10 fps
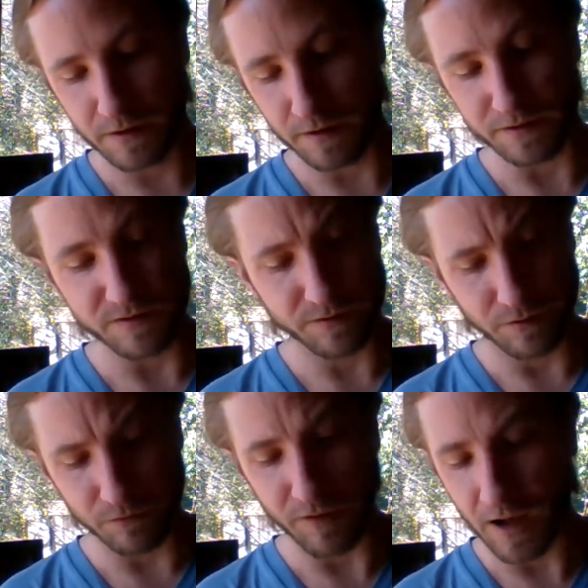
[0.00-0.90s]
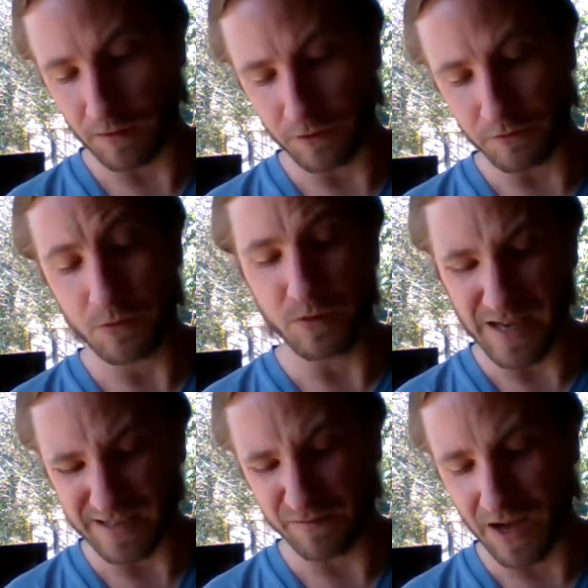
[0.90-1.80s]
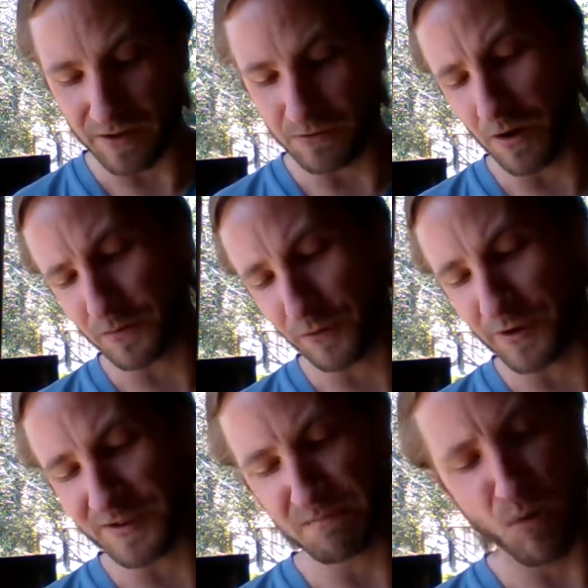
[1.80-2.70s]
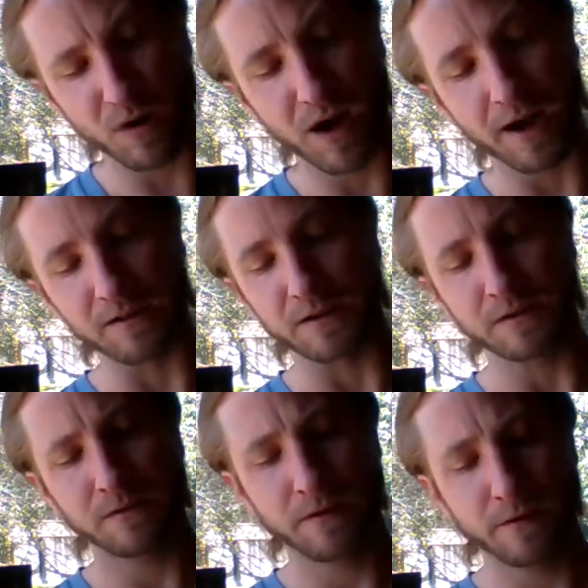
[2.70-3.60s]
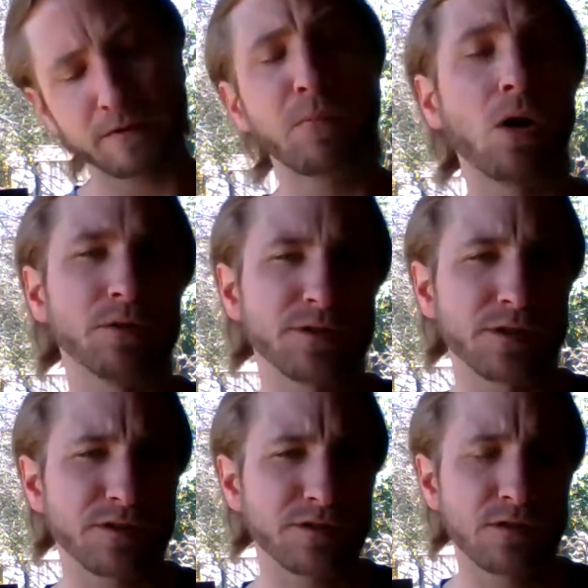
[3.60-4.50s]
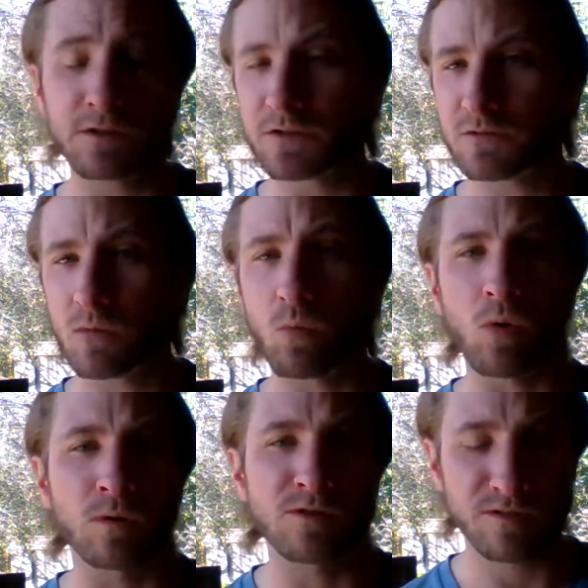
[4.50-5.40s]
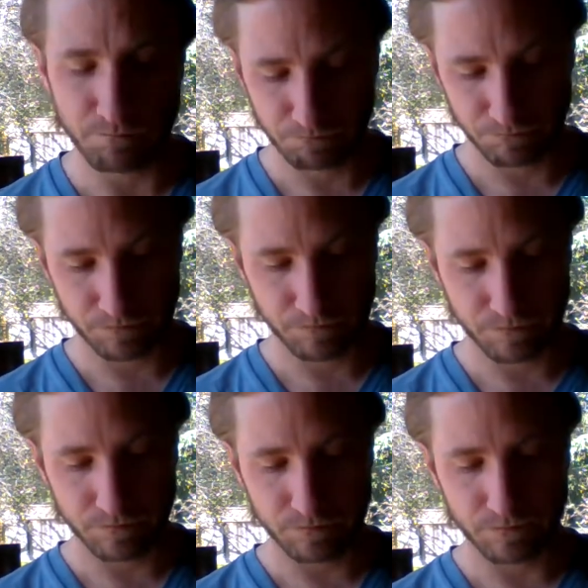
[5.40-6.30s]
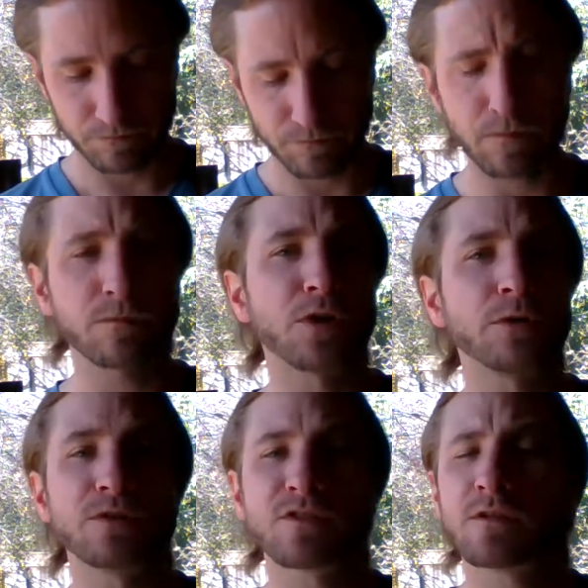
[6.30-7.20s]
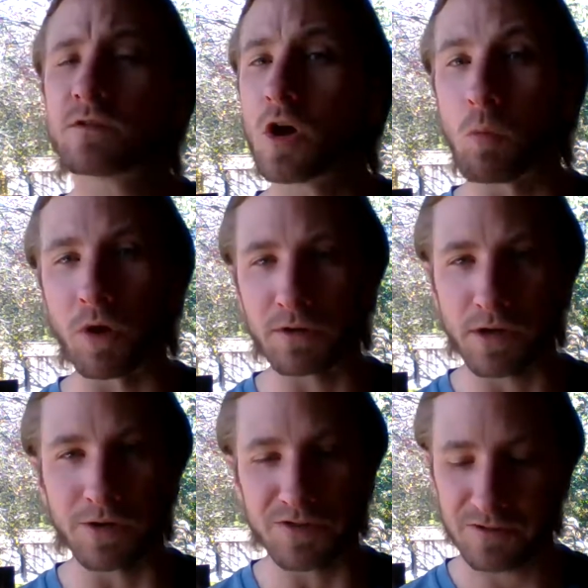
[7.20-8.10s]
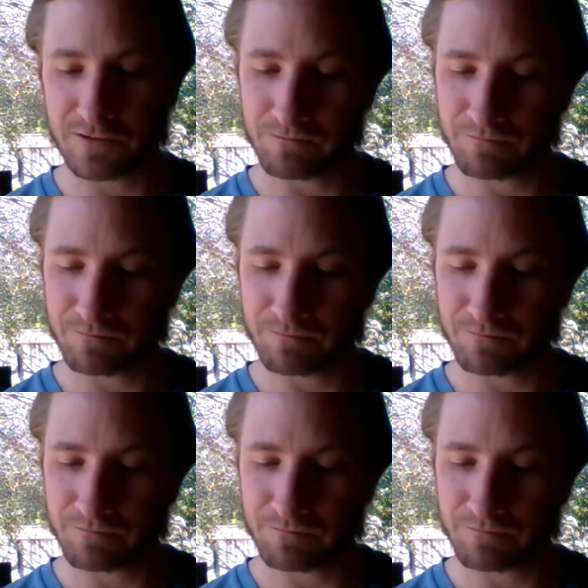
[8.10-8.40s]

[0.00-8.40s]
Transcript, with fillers: and who value who yet value other things more highly than politics and its rewards? There is no one else.